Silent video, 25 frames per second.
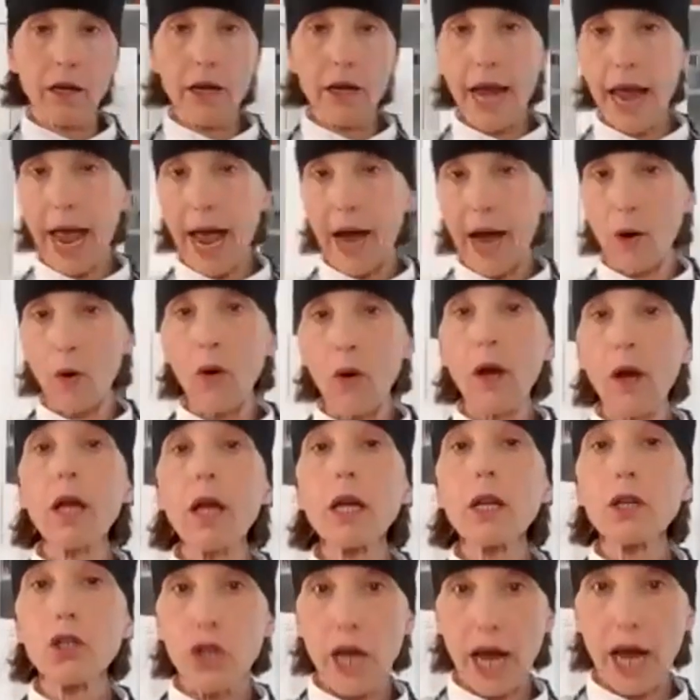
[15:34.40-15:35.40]
now,
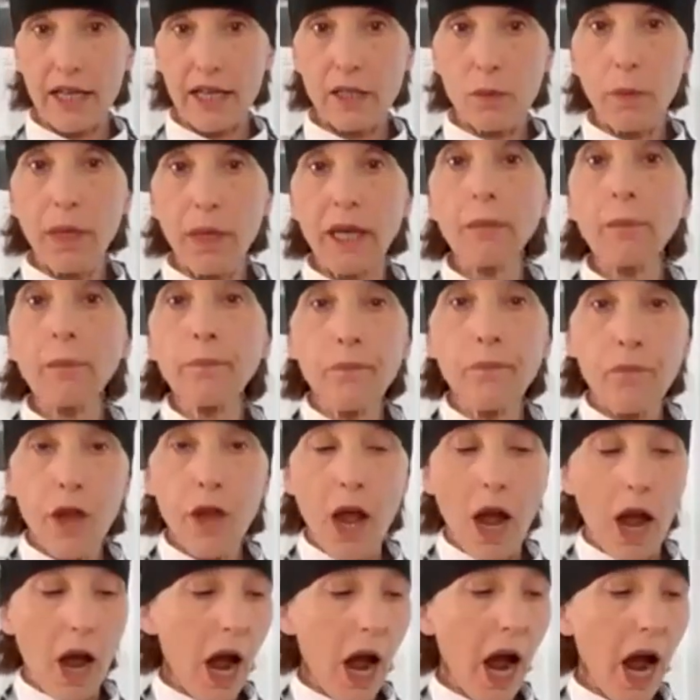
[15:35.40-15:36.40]
Jasmine,
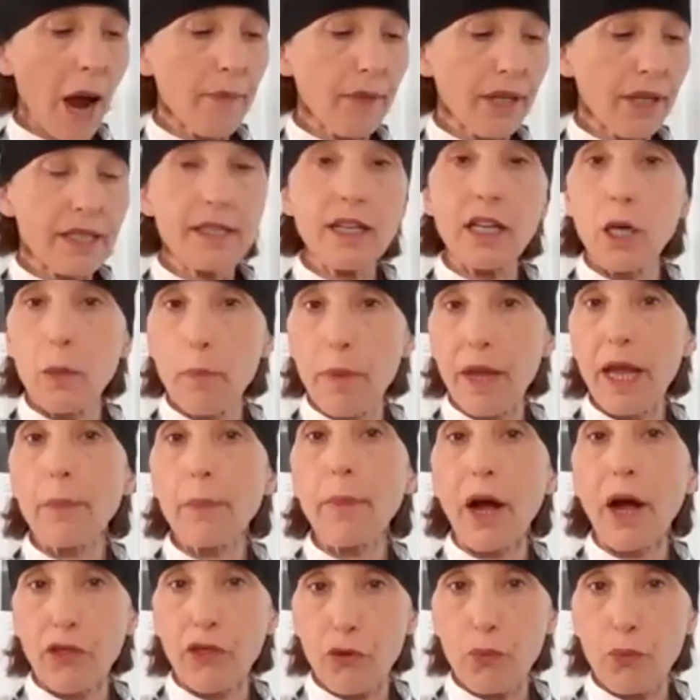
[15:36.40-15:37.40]
it's going to be
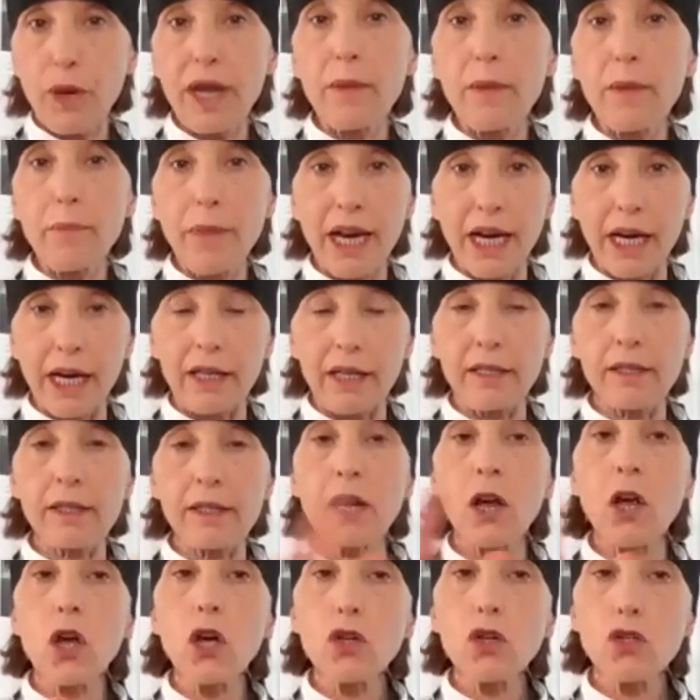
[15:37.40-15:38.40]
about 3
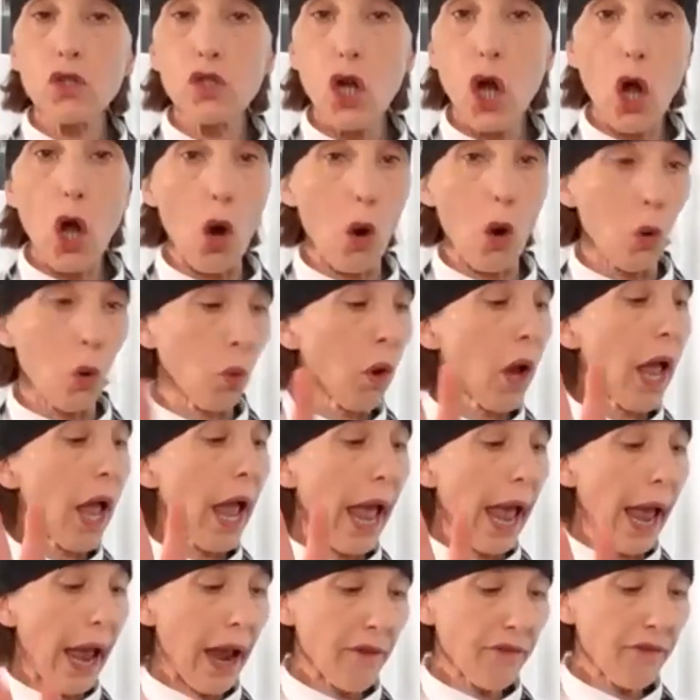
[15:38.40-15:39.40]
minutes. So
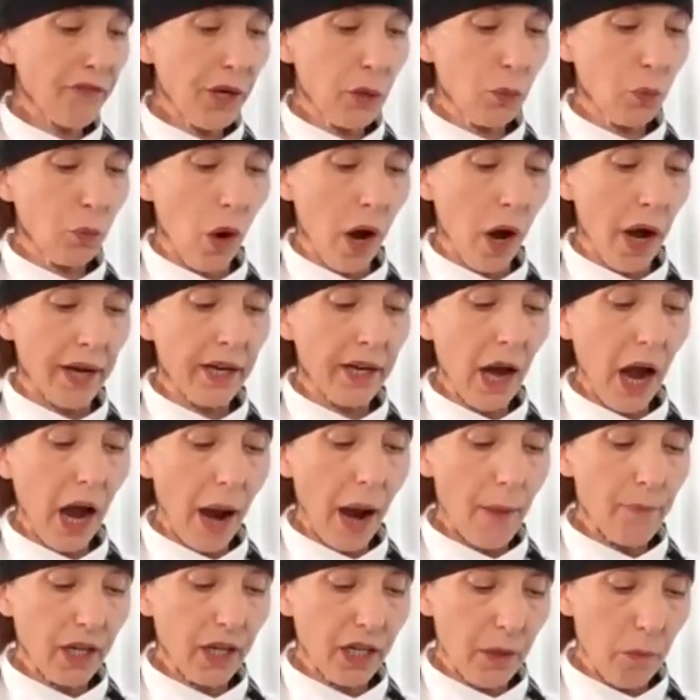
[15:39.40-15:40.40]
everyone,
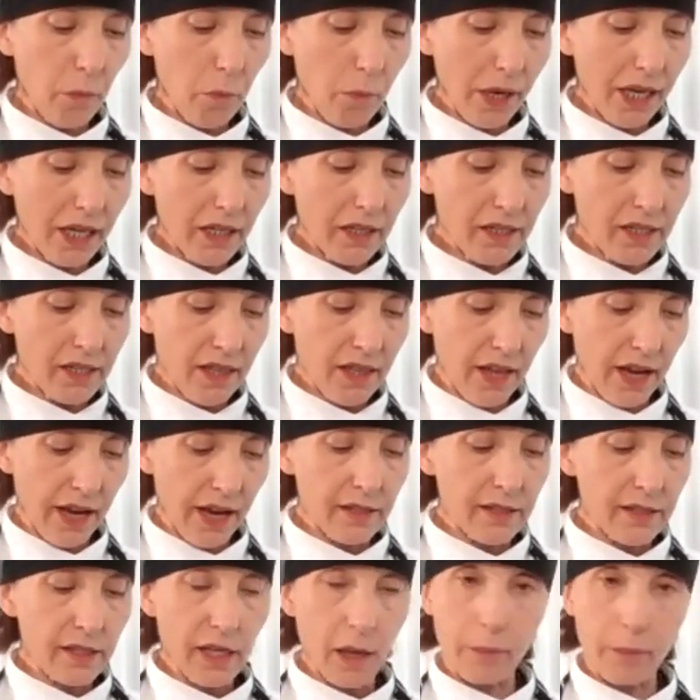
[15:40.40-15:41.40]
I'm going to mix
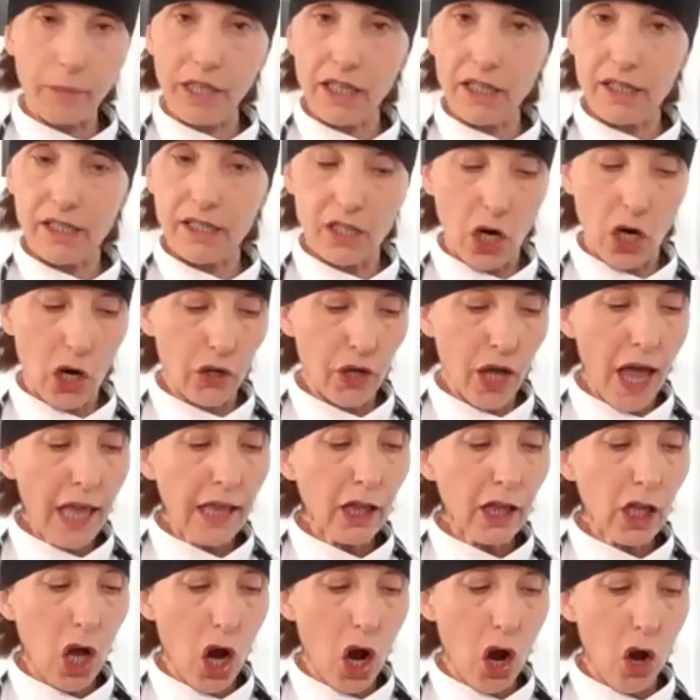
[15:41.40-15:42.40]
this. I'm going to start
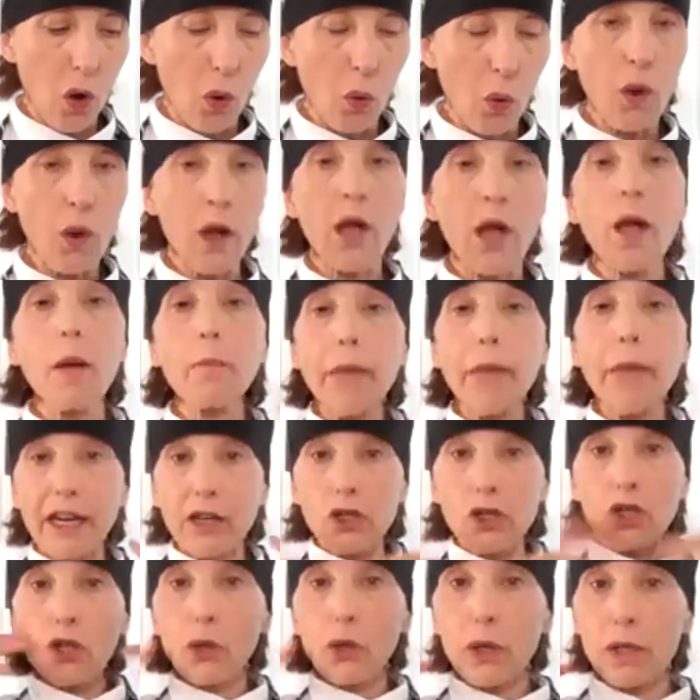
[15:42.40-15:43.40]
on low, make
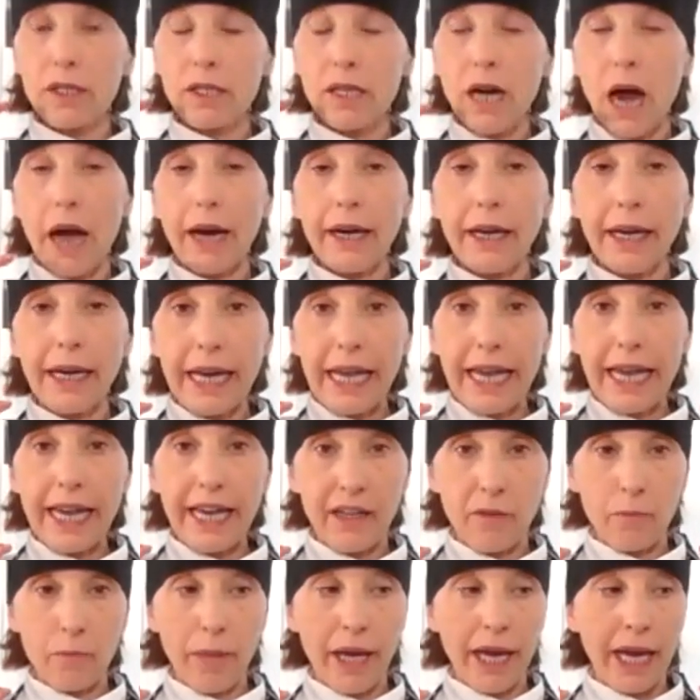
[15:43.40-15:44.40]
sure it's not going to
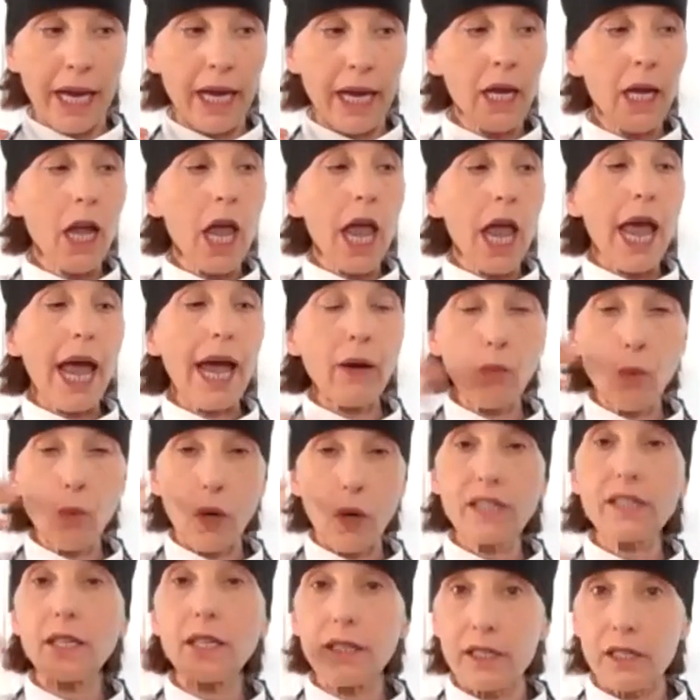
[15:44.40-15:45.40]
hit me. And
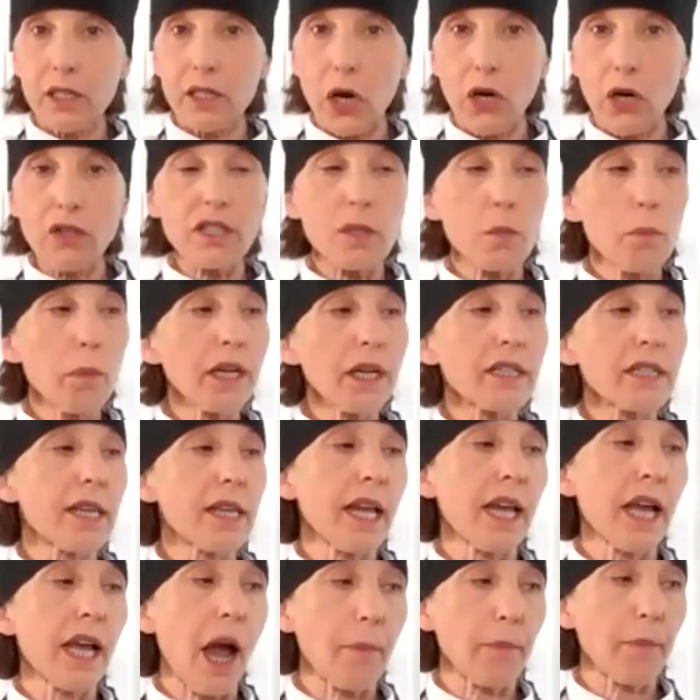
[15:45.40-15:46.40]
once it starts
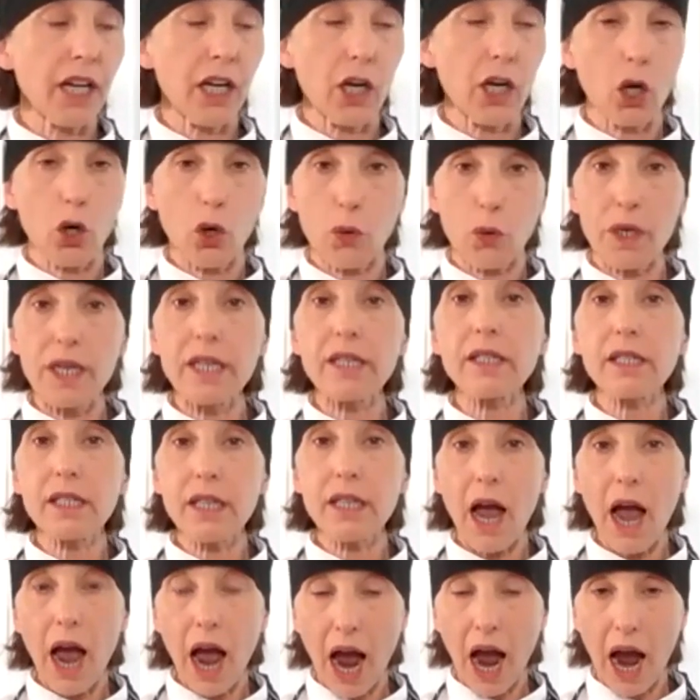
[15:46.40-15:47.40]
mixing, I'm gonna increase to
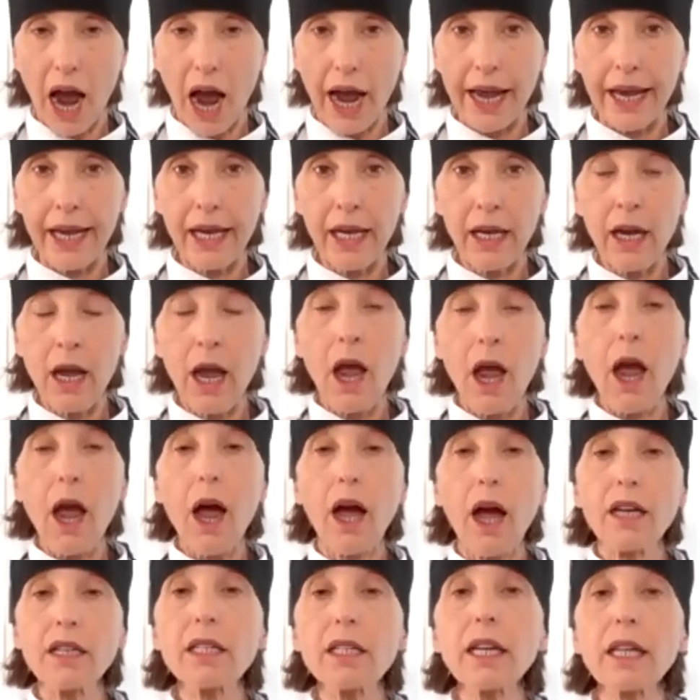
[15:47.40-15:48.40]
high
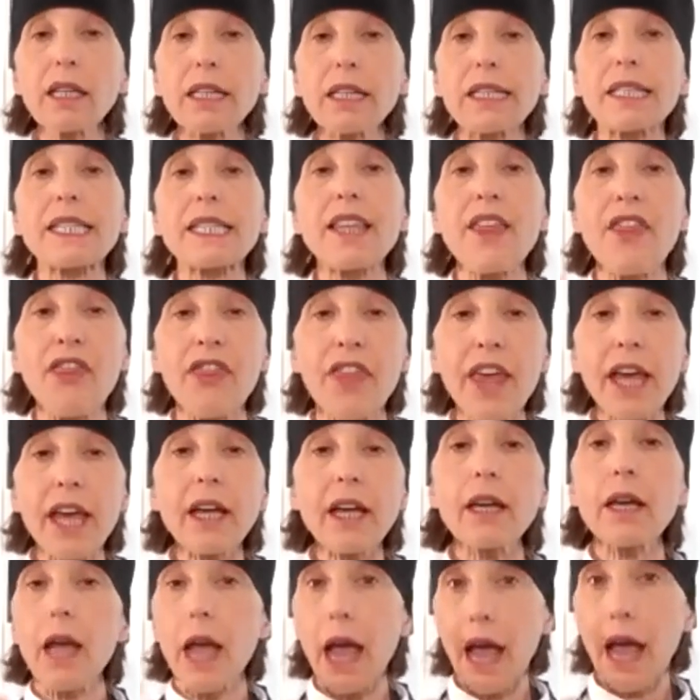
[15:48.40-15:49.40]
until it's
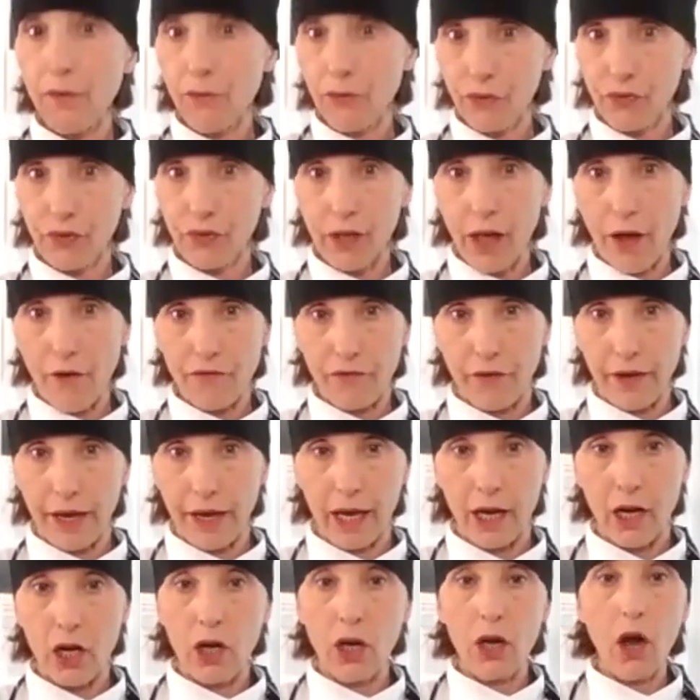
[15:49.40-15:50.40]
thick and
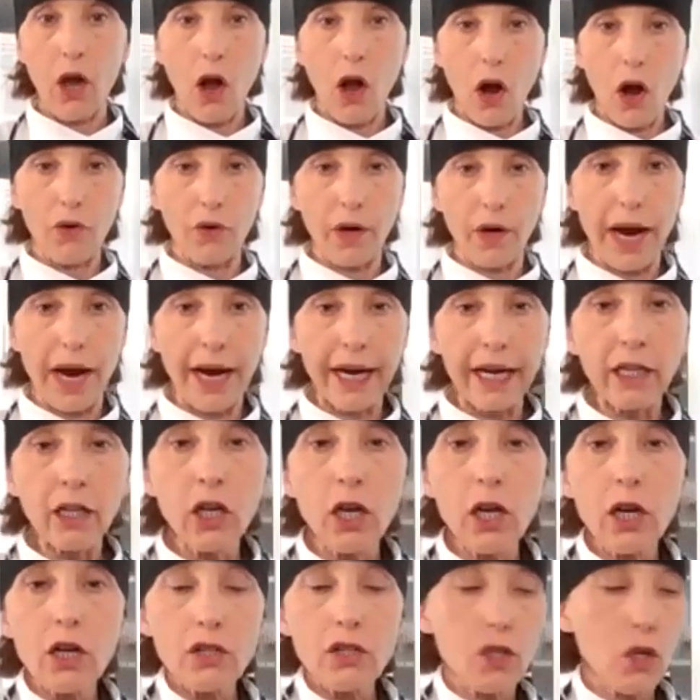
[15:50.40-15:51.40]
fluffy, all right?
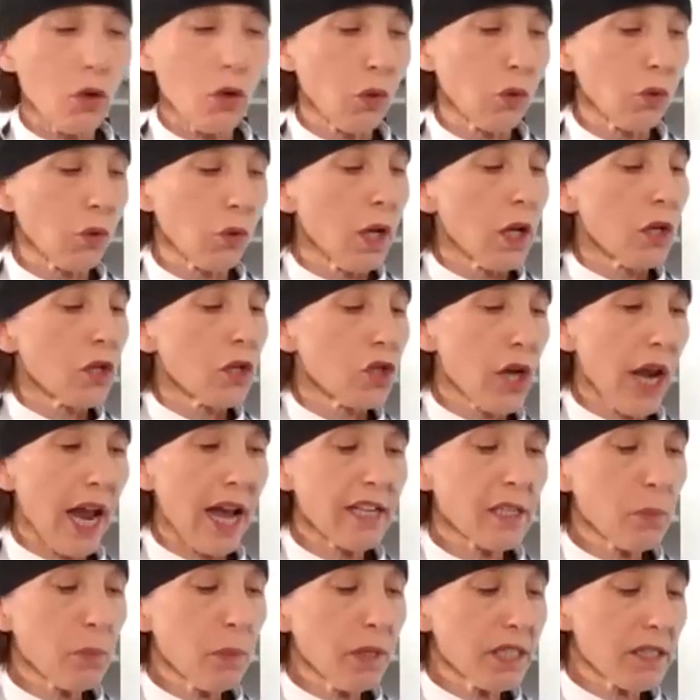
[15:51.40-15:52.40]
So
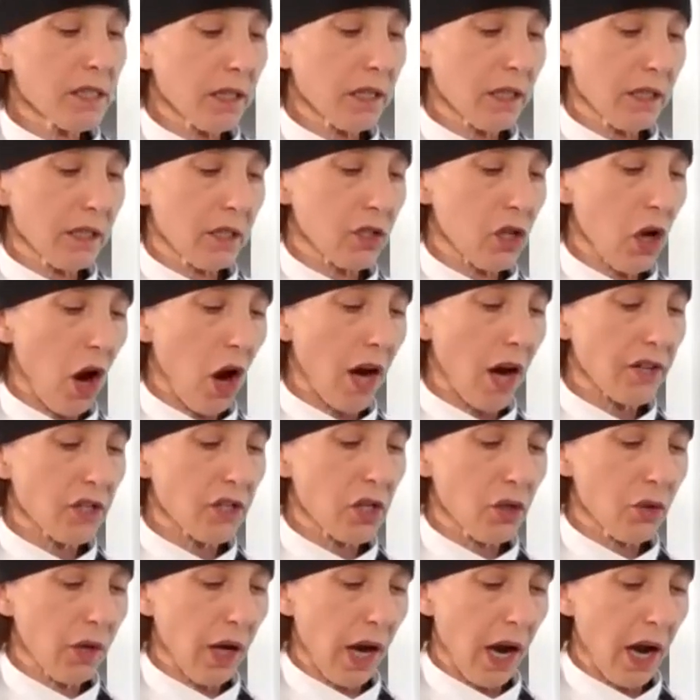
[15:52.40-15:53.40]
Jasmine's gonna talk
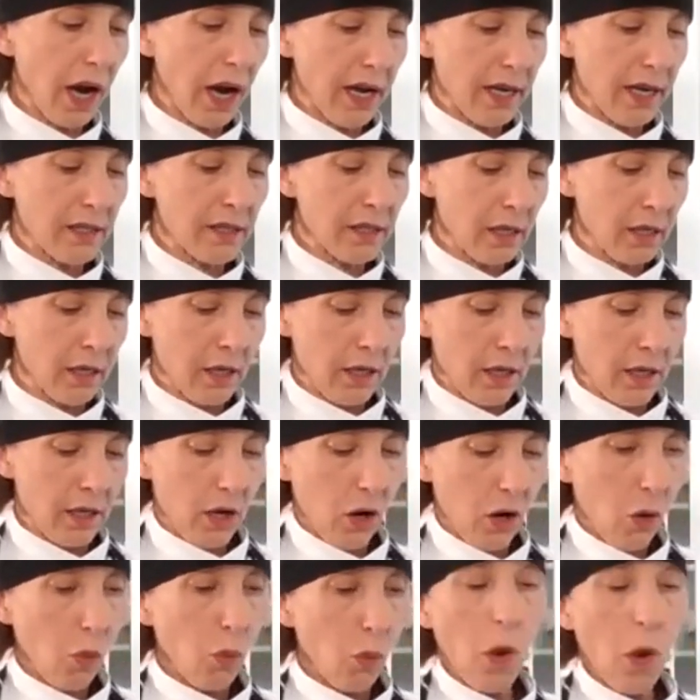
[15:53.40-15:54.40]
to you guys
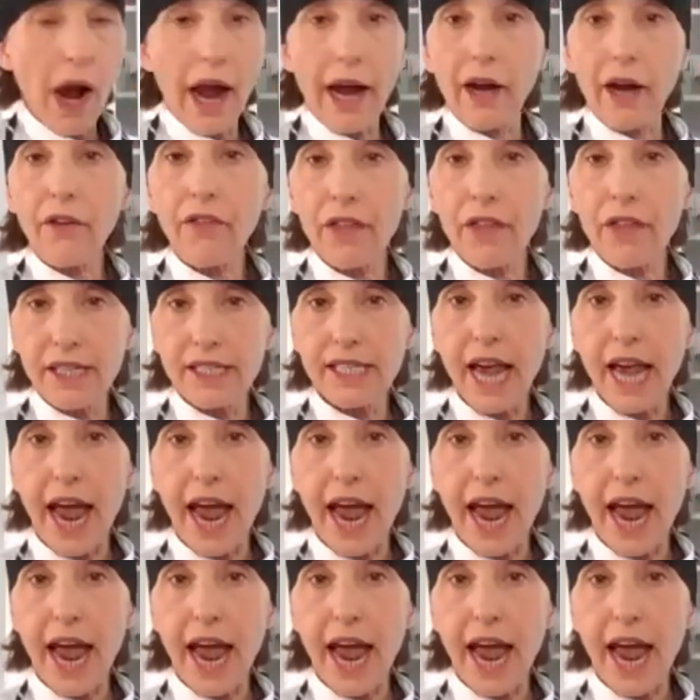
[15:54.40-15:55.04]
while this